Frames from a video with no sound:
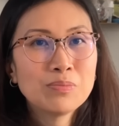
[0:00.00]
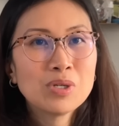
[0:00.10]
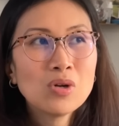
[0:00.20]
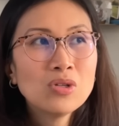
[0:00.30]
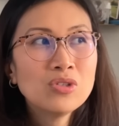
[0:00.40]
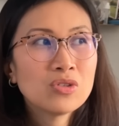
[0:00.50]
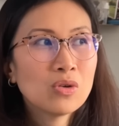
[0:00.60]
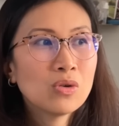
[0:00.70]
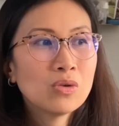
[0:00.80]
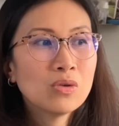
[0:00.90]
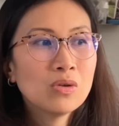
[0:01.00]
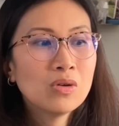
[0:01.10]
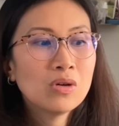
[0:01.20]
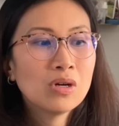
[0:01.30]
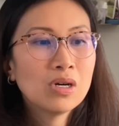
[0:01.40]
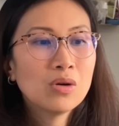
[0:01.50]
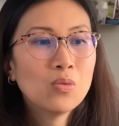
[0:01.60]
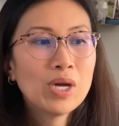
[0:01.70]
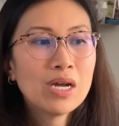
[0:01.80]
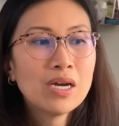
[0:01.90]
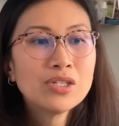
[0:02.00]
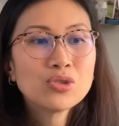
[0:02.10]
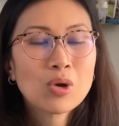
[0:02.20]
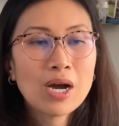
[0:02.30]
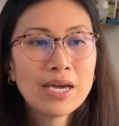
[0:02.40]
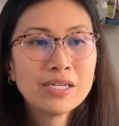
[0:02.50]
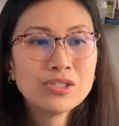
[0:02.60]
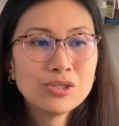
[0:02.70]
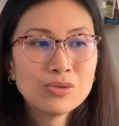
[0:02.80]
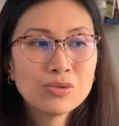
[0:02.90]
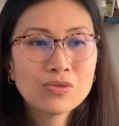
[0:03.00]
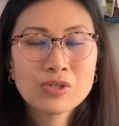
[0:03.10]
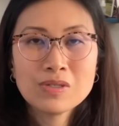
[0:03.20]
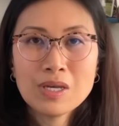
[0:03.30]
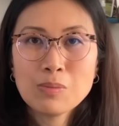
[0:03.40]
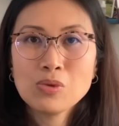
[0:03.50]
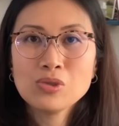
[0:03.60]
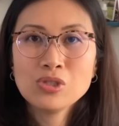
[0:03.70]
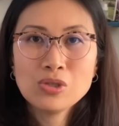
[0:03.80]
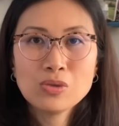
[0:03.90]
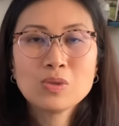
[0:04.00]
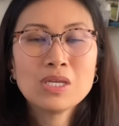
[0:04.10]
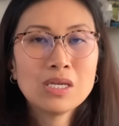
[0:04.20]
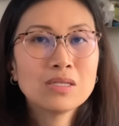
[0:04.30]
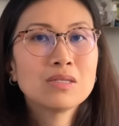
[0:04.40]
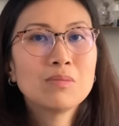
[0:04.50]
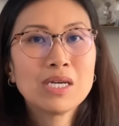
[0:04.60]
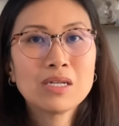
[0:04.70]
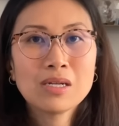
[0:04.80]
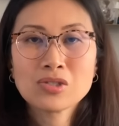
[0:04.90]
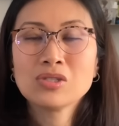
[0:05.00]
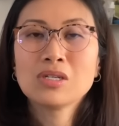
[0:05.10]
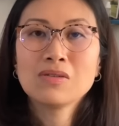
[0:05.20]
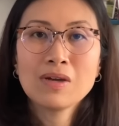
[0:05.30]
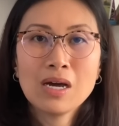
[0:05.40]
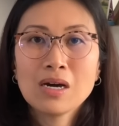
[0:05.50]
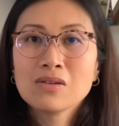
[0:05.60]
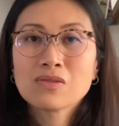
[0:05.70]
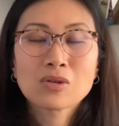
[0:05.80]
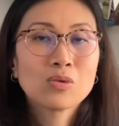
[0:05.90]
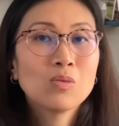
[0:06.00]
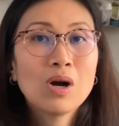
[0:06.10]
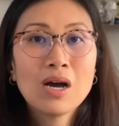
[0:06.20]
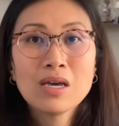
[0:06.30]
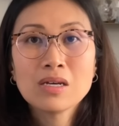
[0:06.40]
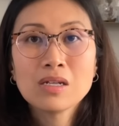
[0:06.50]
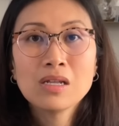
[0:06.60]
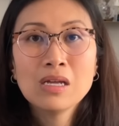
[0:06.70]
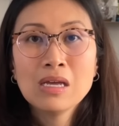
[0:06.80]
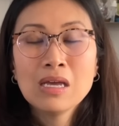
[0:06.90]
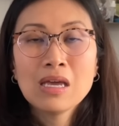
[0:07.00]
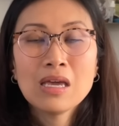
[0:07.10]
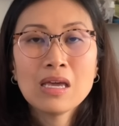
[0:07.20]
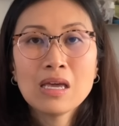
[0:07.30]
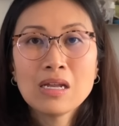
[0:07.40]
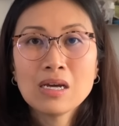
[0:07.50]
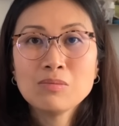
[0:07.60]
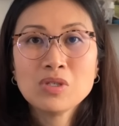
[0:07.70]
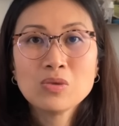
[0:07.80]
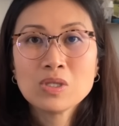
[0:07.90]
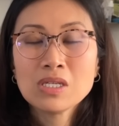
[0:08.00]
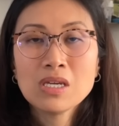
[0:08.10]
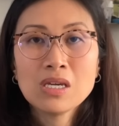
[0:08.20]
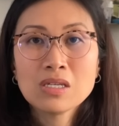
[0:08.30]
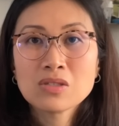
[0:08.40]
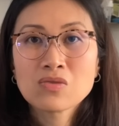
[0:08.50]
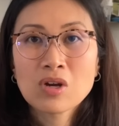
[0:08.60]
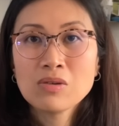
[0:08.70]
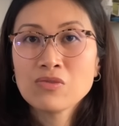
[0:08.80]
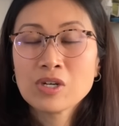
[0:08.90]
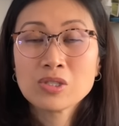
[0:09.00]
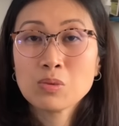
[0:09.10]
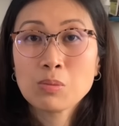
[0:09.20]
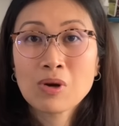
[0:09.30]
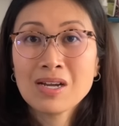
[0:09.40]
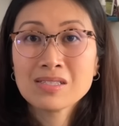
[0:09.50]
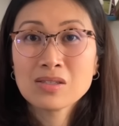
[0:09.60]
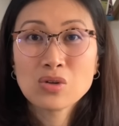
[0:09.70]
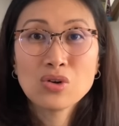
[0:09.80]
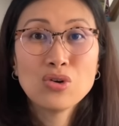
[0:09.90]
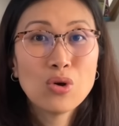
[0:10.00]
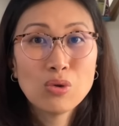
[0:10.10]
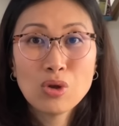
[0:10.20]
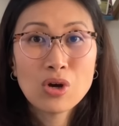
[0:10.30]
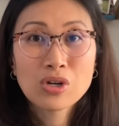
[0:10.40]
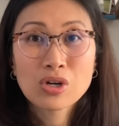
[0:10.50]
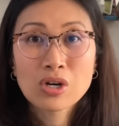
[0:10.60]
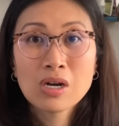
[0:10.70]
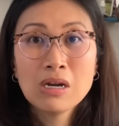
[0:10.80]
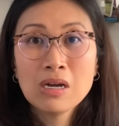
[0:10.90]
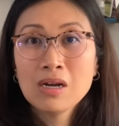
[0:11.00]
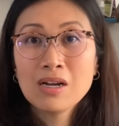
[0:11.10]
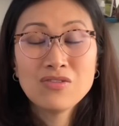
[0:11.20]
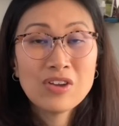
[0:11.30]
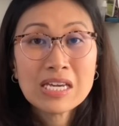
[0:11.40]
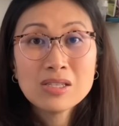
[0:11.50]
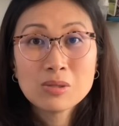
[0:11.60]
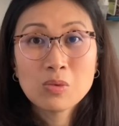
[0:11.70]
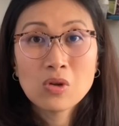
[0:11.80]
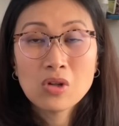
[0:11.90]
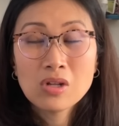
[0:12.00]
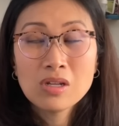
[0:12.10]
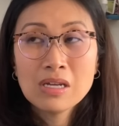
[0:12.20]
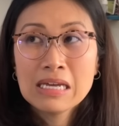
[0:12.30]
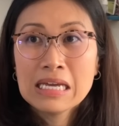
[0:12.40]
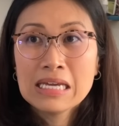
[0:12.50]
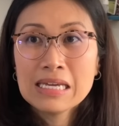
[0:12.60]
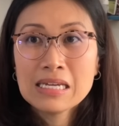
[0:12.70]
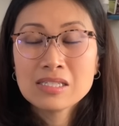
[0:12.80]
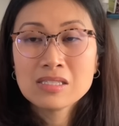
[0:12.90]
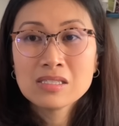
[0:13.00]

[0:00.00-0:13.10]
But also, when I try to, for example, use inks in my collection that I've had for a while, and I'm using inks from Ferris wheel press that are no longer available, I